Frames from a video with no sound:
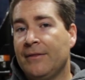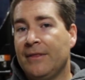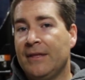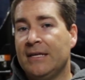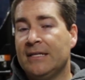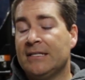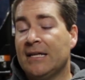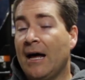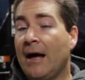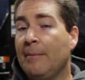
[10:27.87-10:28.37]

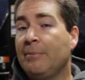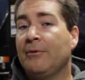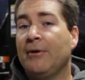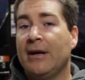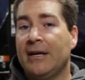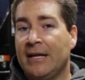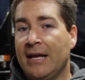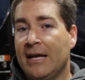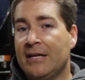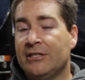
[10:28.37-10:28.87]
these
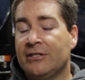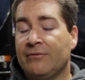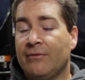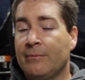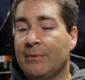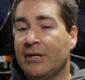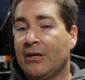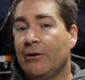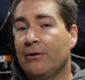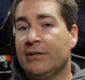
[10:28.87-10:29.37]
upgrade gauges
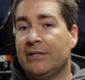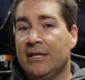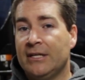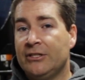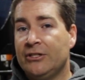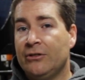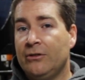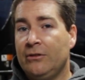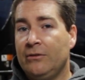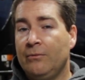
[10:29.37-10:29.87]
from Dakota
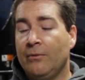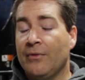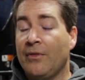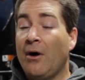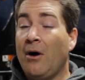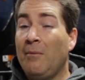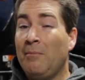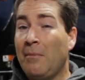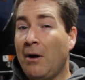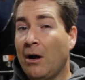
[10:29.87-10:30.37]
Digital with
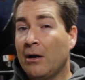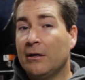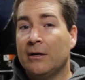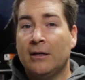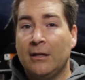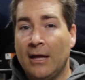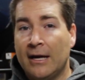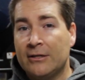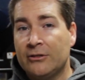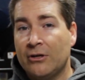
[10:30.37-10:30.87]
all
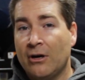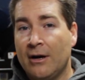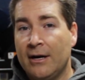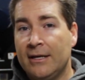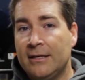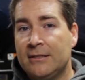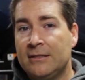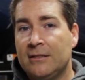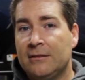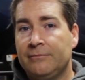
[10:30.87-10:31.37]
modern
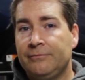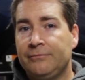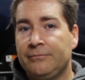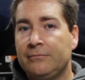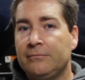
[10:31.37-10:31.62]
electronics,